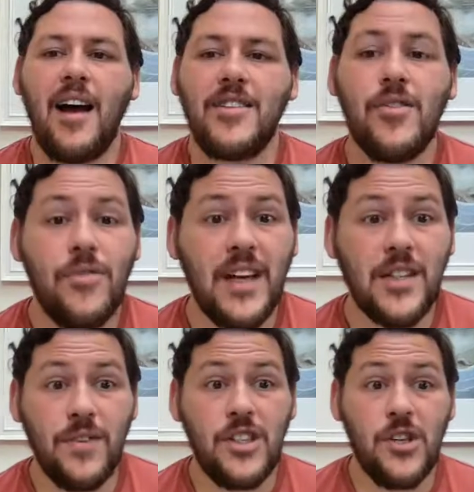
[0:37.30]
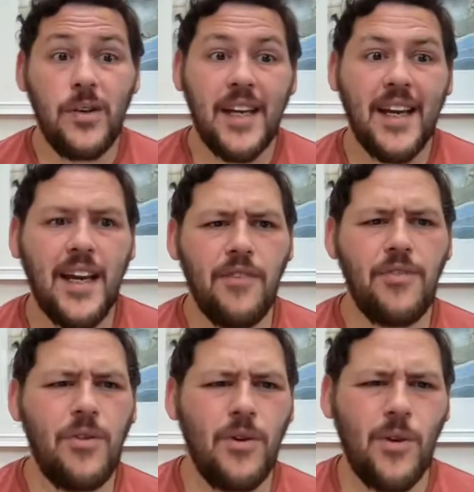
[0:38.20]
So thanks for tuning in. If
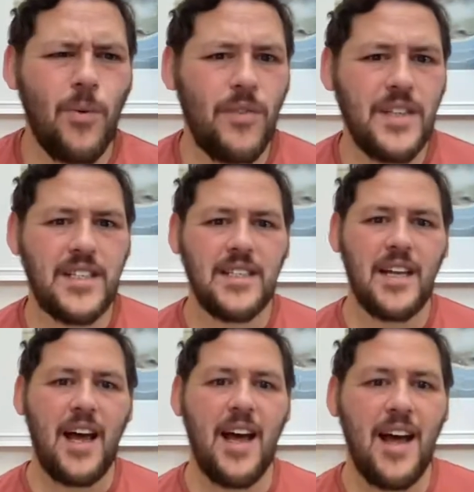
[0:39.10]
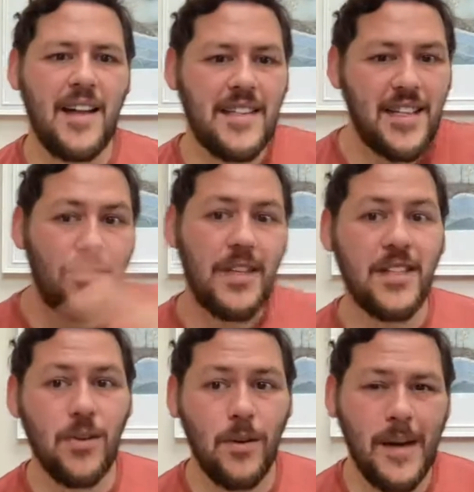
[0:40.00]
you don't know what this series
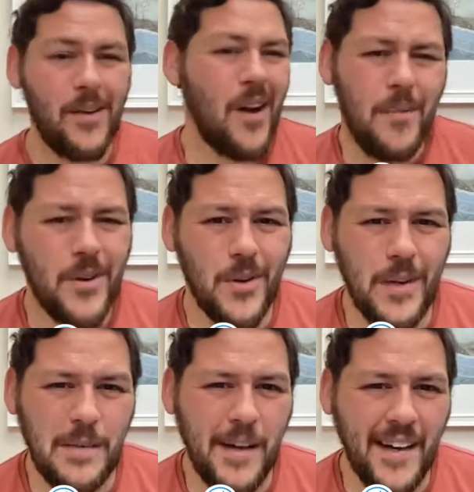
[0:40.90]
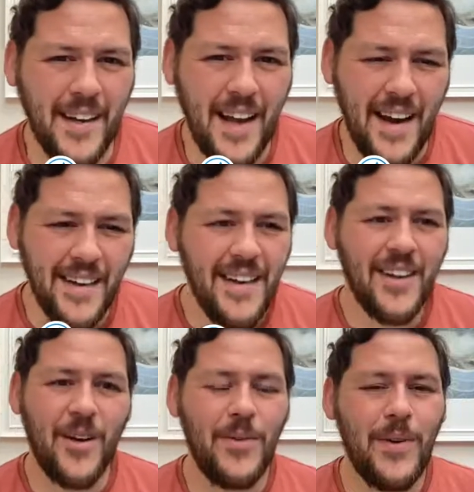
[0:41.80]
is all about, I'm not going to explain it again.
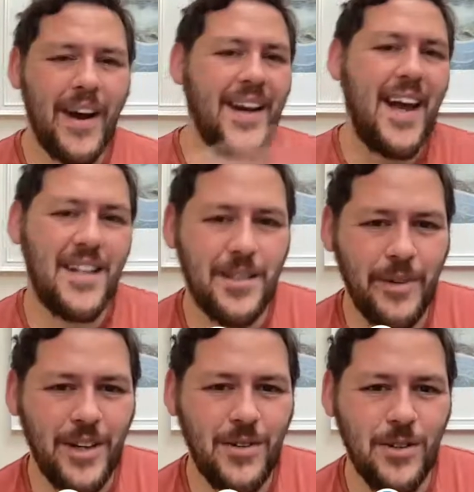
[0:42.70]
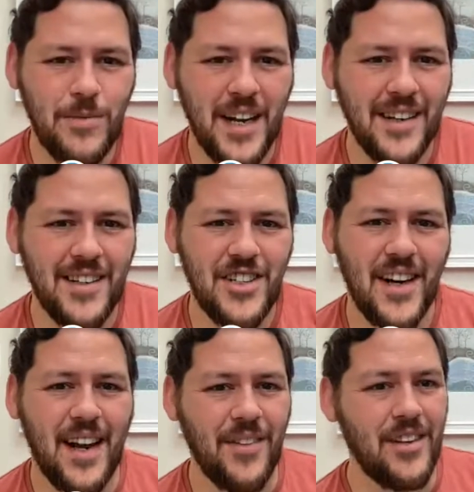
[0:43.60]
Go and head to my YouTube channel and
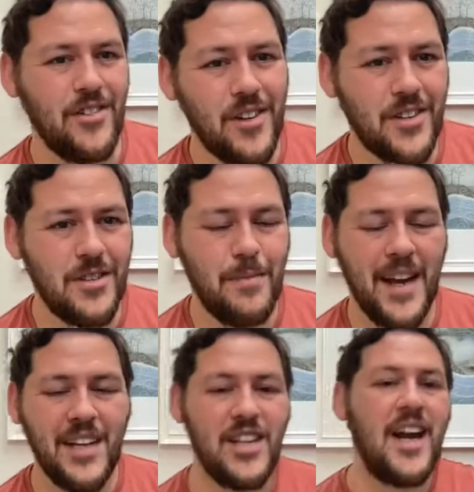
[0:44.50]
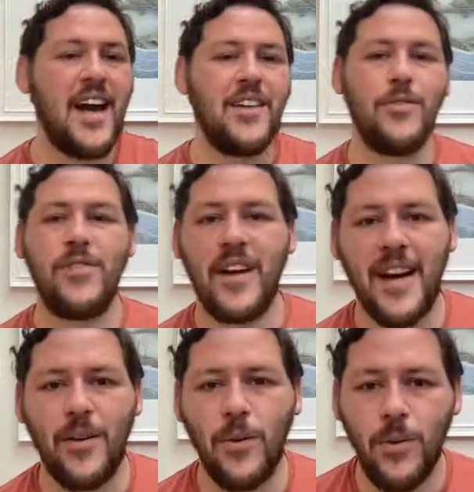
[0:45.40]
check out the introduction page, and you'll find
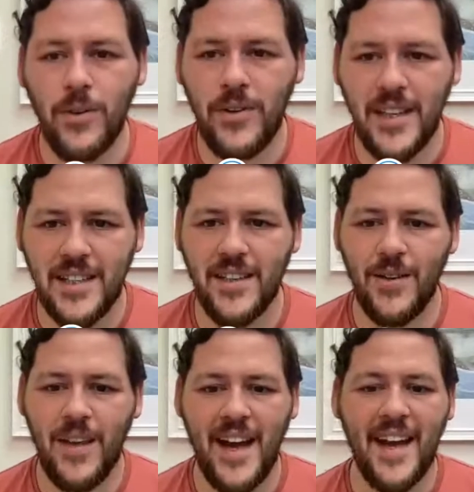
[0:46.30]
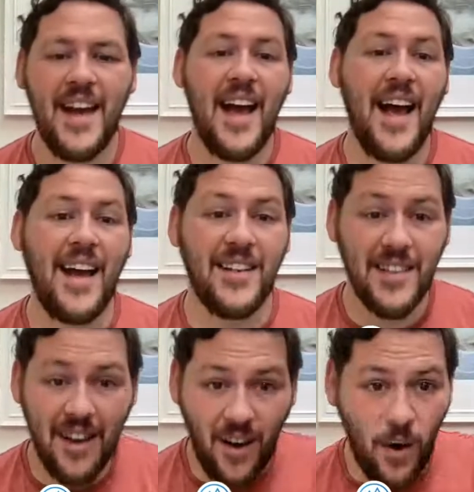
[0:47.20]
out all you need to know there and
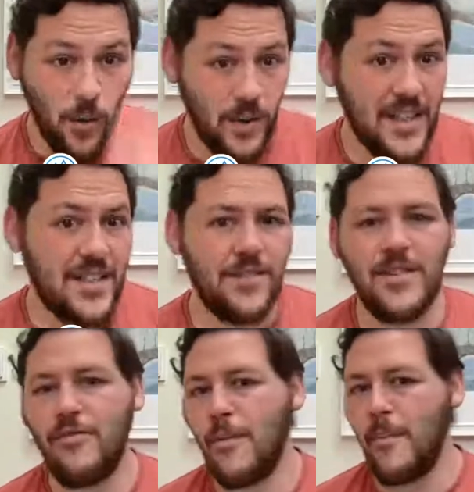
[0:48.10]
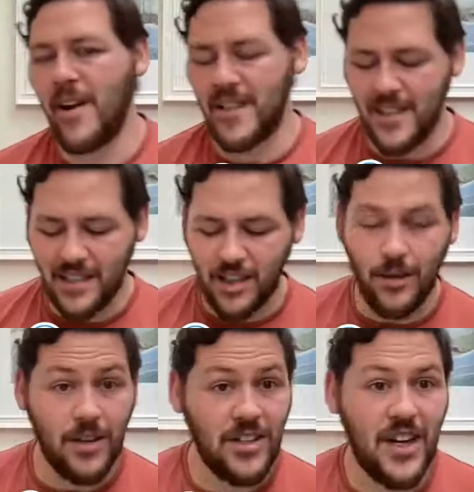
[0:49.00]
a whole list of different biases that you
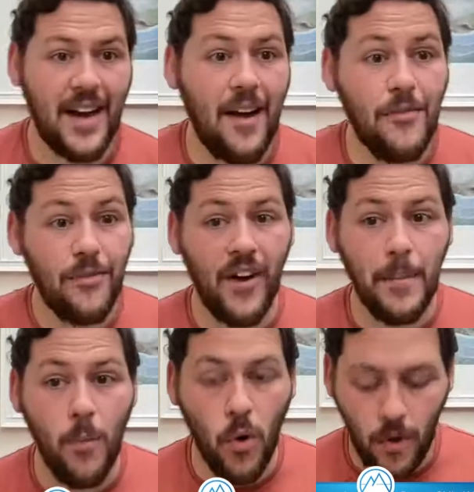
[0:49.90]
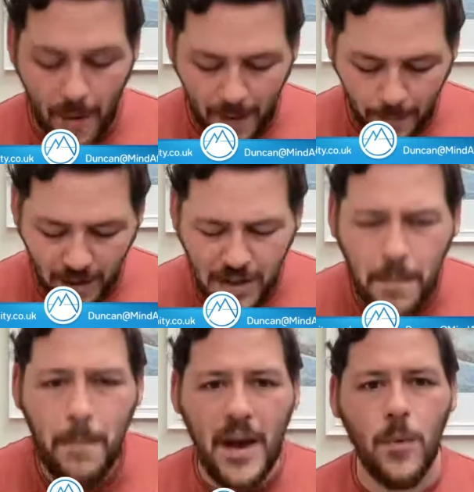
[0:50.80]
can check out and find more about, because the
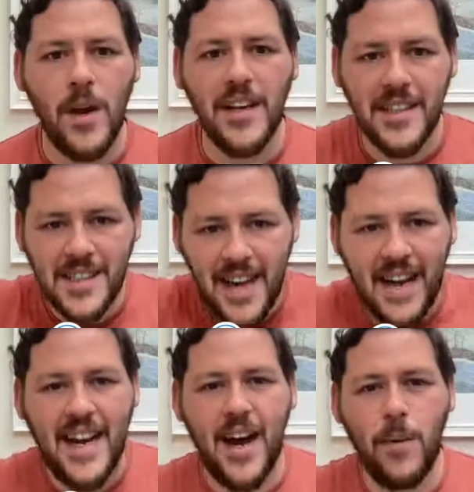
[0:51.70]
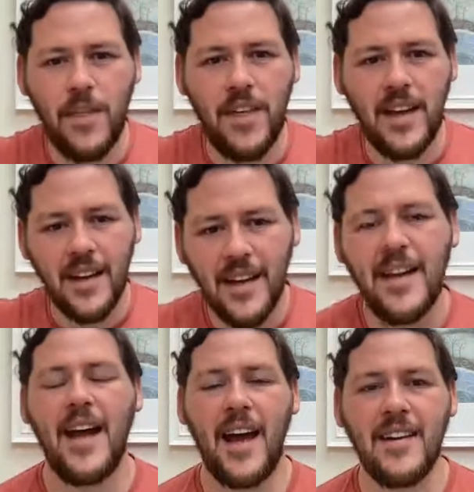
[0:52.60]
better we understand how we think
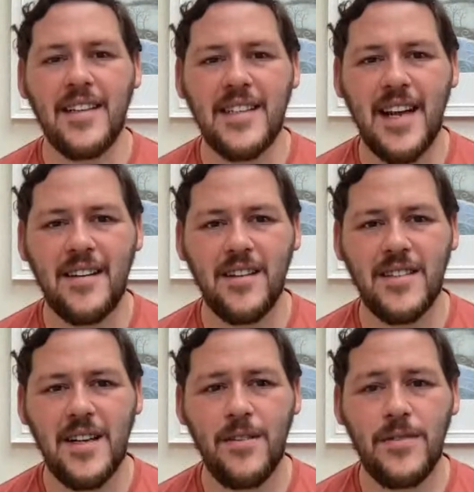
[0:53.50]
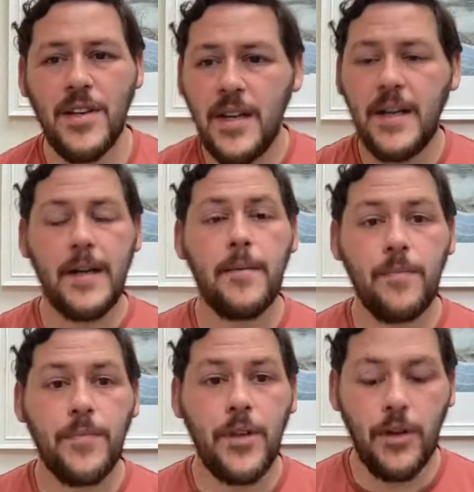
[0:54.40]
and understand ourselves,
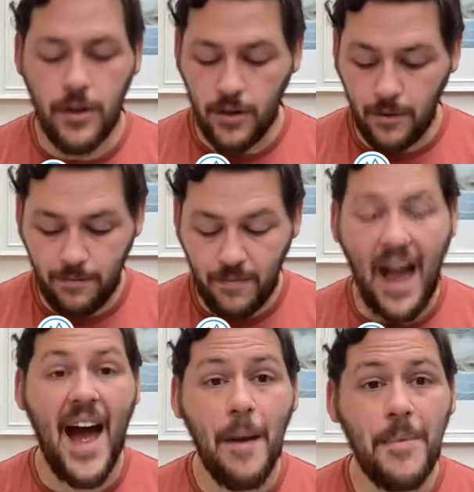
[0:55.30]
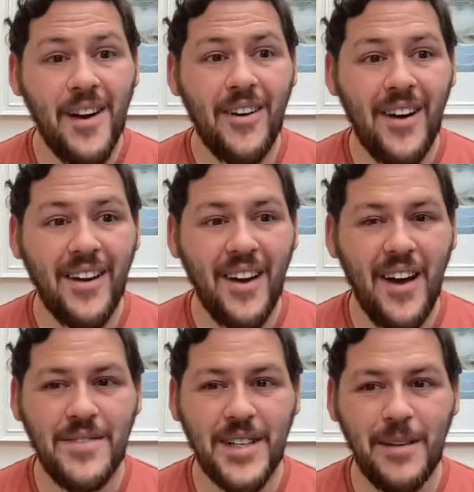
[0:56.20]
the happier our
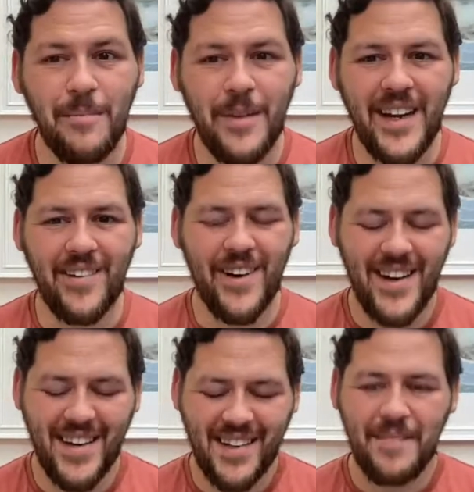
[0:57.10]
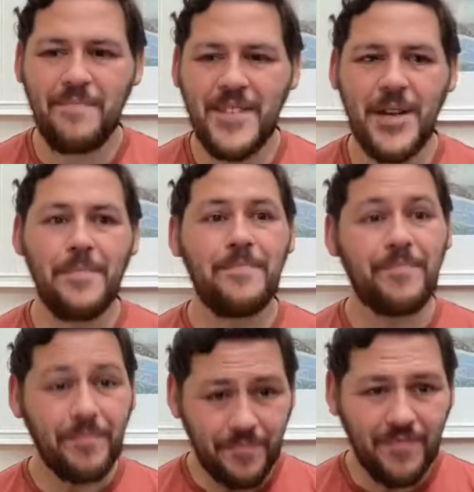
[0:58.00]
lives can be, right? So
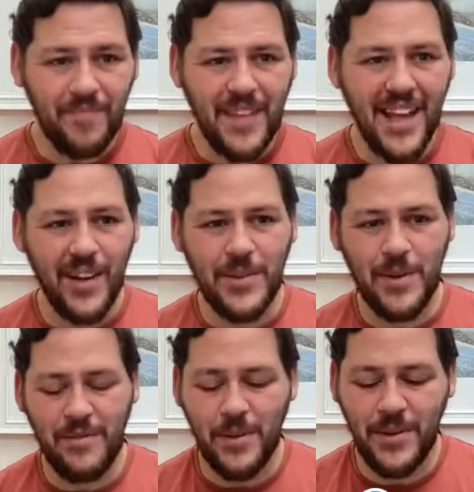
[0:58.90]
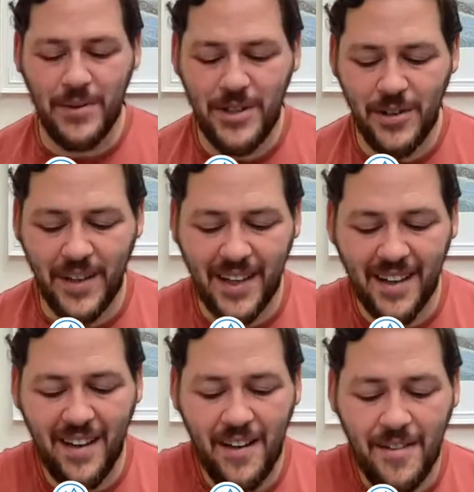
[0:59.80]
hello to everyone who's tuning in
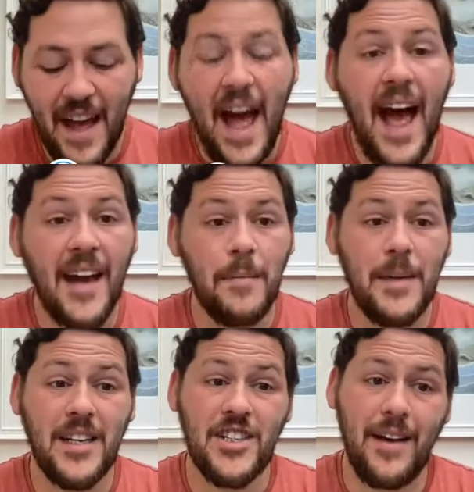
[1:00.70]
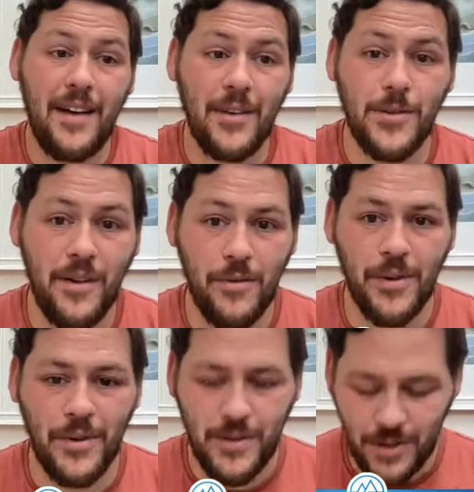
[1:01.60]
live, and a big shout out to
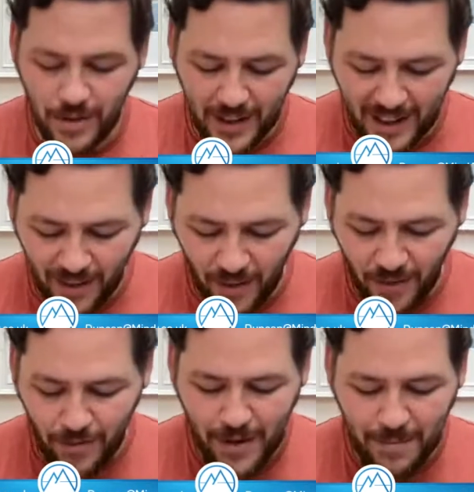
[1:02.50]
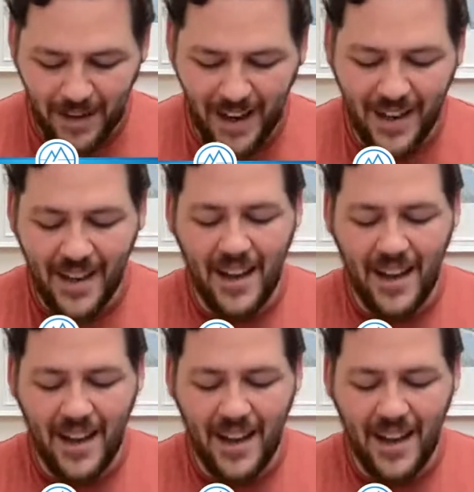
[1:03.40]
everyone who's tuning in on the replay.